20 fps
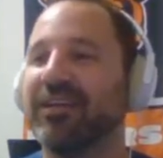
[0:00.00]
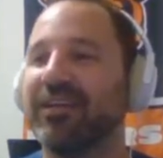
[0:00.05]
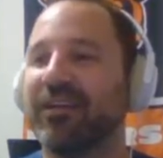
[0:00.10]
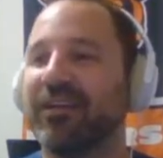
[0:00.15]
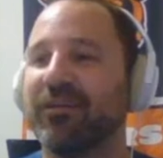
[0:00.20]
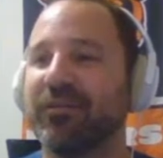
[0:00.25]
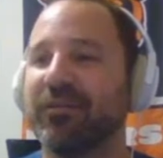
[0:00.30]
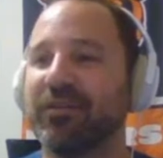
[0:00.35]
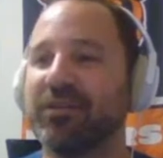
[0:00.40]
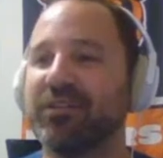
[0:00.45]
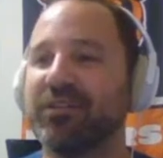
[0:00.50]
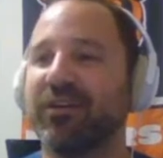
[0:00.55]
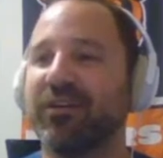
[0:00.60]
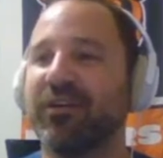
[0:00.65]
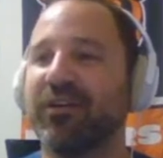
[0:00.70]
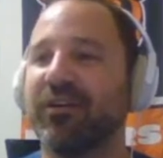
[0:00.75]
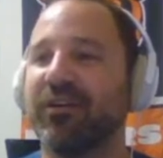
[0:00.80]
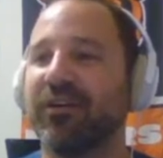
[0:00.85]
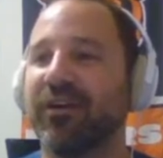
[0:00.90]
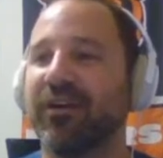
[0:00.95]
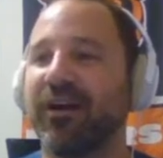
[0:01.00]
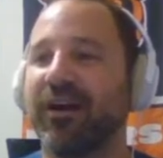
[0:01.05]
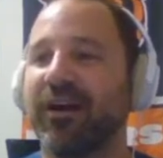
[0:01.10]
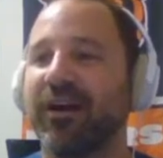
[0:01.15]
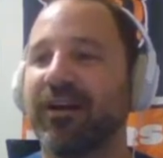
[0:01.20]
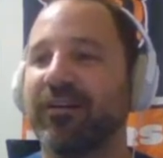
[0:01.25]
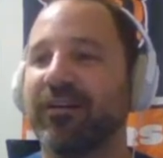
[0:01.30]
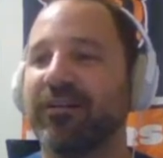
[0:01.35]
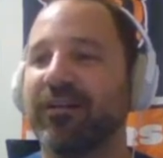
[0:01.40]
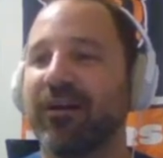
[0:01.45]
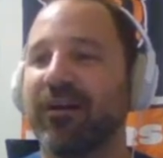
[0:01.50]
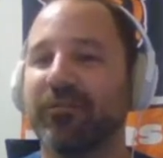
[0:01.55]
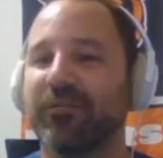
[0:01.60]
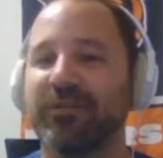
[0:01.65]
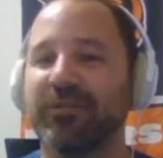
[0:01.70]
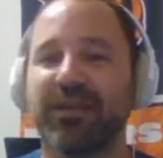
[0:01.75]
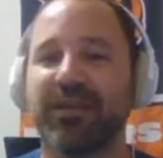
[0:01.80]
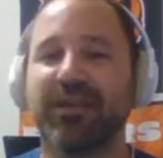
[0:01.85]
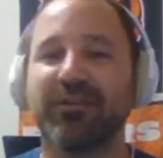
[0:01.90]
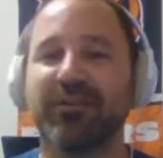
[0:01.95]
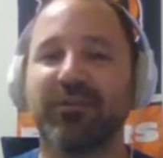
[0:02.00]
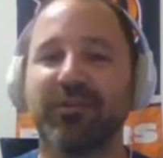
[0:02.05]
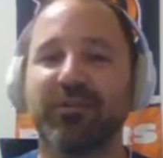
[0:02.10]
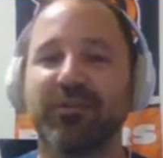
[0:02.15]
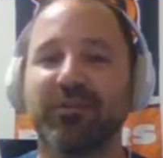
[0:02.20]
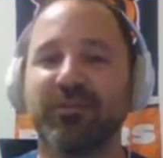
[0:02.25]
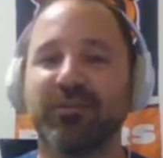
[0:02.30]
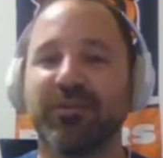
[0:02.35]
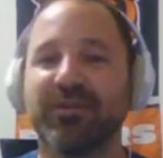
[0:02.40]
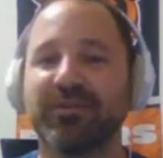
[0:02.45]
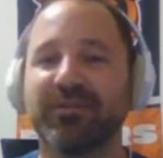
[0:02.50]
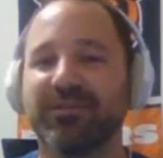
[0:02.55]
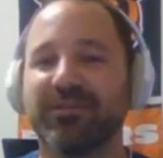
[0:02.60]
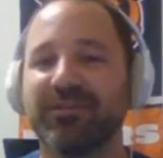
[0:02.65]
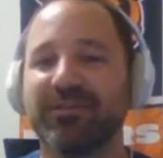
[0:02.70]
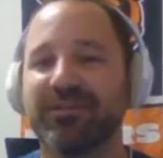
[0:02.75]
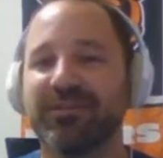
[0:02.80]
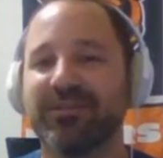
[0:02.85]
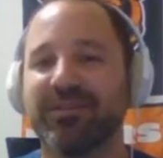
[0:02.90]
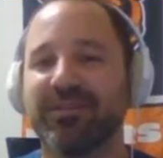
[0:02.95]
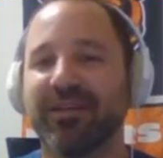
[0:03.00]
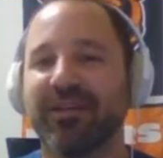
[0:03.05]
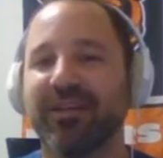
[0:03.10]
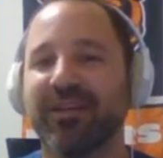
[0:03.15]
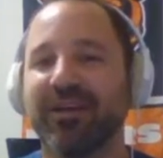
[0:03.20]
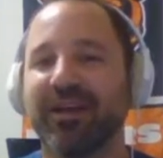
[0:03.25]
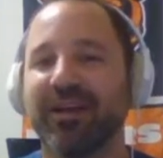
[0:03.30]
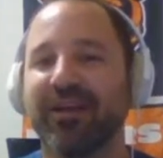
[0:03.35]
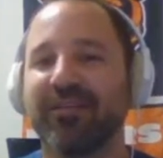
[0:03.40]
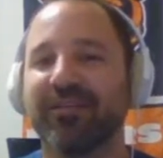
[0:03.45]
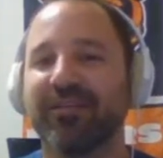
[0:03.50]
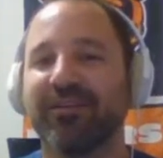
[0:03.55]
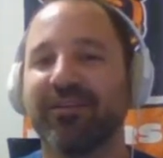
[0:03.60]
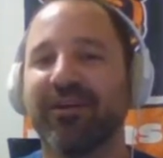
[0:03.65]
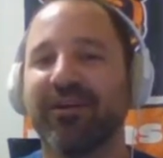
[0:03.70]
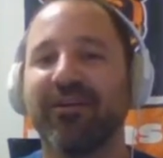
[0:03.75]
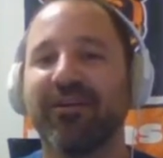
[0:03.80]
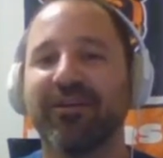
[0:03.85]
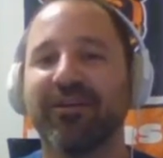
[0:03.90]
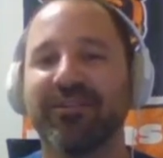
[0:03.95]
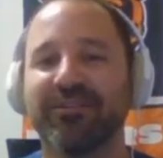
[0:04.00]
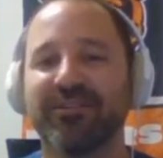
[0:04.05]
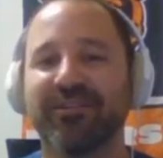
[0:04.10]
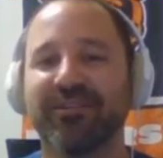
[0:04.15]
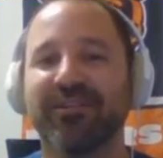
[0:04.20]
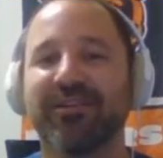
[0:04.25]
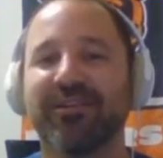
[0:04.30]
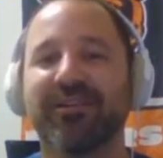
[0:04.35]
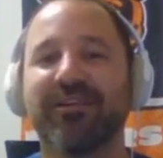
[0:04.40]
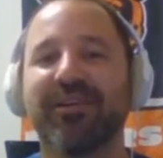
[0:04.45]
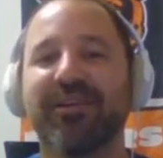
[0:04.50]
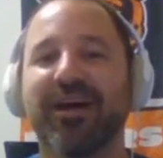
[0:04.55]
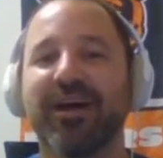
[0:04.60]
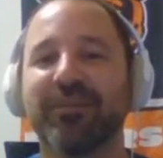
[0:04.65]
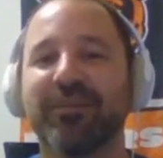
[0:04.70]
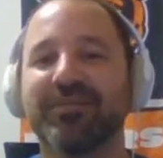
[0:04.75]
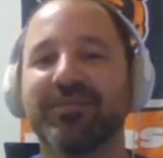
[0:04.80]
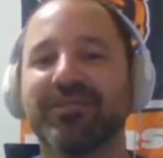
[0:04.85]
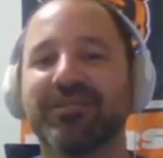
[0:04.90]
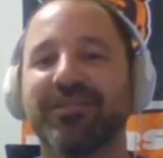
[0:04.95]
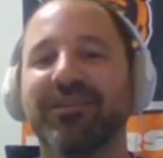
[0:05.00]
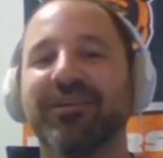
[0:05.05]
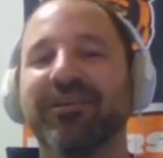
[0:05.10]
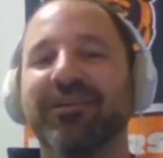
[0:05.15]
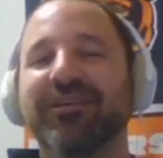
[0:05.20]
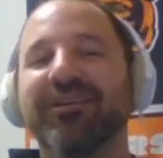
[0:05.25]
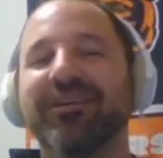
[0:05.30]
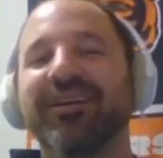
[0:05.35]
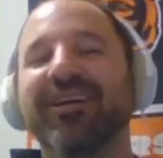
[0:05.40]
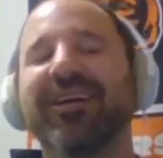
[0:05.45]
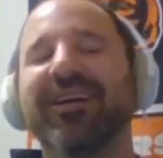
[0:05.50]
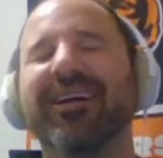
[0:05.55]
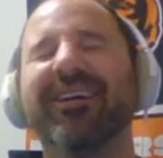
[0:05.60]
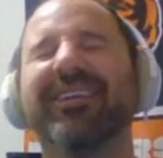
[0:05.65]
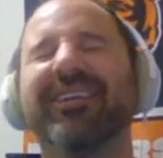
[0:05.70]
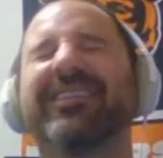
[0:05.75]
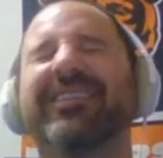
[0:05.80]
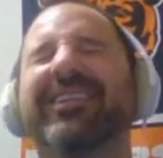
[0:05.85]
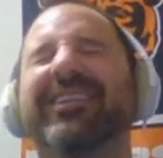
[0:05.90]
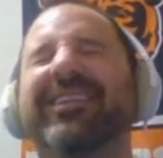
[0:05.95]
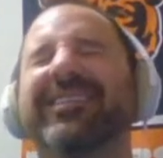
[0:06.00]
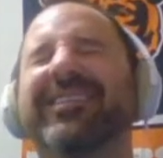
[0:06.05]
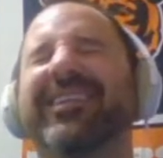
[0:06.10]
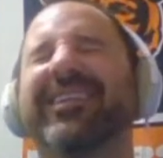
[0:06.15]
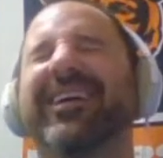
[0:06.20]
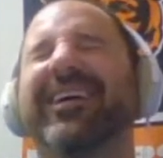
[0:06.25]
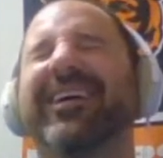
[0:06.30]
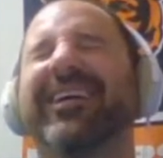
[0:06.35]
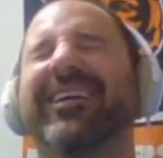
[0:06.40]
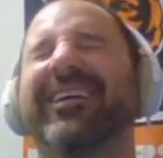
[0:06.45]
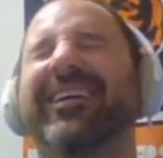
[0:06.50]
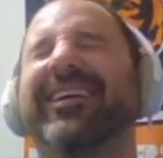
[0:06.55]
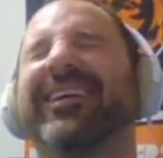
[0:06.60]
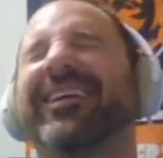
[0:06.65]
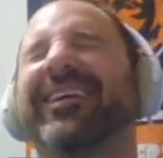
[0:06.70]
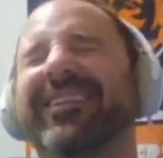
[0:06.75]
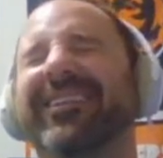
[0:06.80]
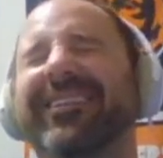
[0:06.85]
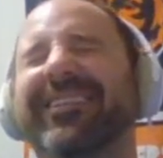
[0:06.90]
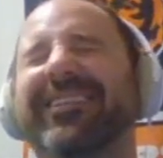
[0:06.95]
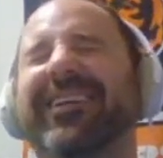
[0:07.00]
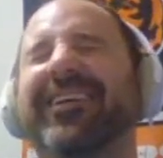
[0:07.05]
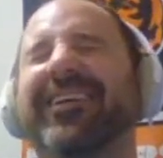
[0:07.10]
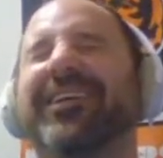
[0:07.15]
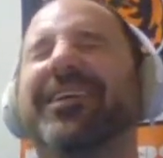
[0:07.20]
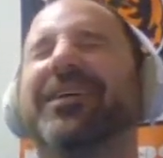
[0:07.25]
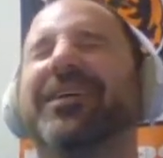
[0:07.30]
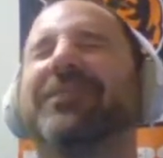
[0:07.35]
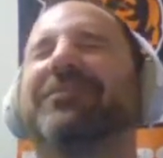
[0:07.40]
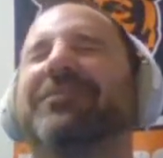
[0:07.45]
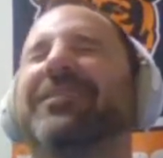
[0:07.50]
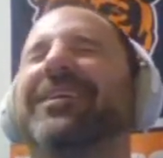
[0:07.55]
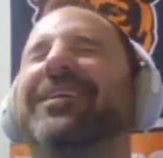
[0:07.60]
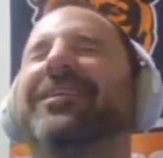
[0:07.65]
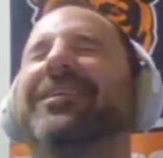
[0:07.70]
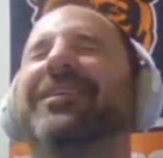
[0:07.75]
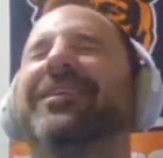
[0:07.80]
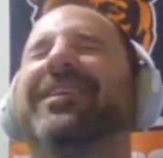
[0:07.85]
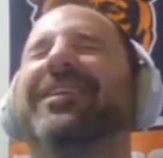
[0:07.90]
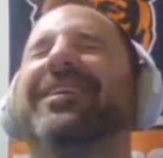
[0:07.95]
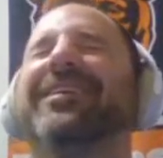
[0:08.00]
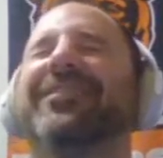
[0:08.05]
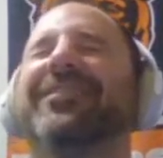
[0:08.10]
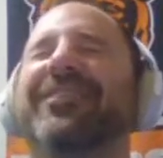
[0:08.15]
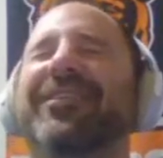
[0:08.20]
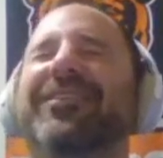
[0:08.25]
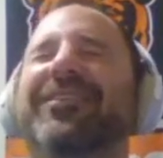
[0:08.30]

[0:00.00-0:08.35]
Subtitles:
this year Elvis Andrus basically just said, like, I think the Guardians are going to collapse. So this is like, shut up, like, both of